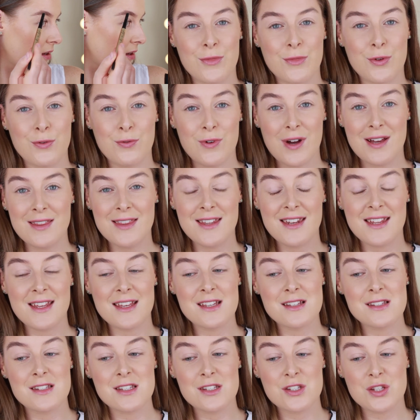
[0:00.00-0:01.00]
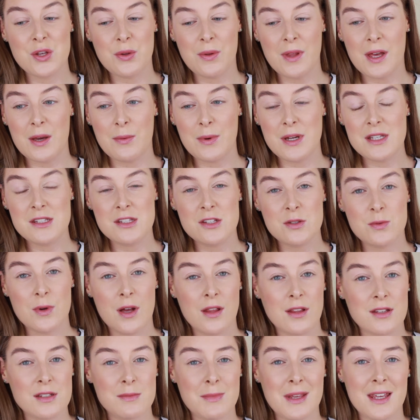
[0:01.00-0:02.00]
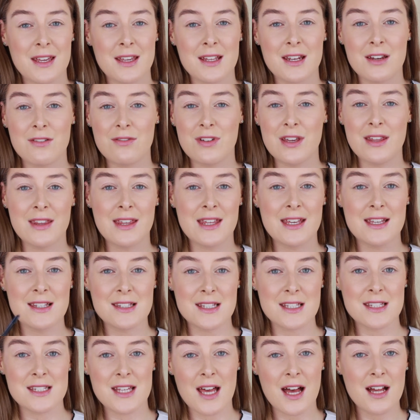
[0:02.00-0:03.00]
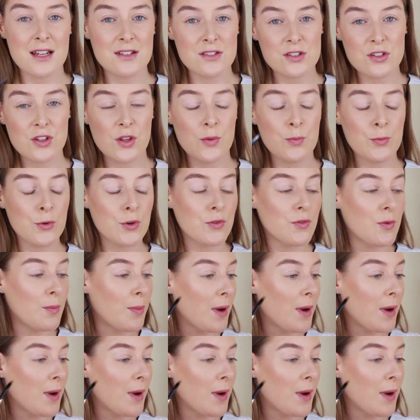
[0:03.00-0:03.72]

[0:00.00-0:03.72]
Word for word: The fact that it is so lightweight as well is making it really easy to handle and move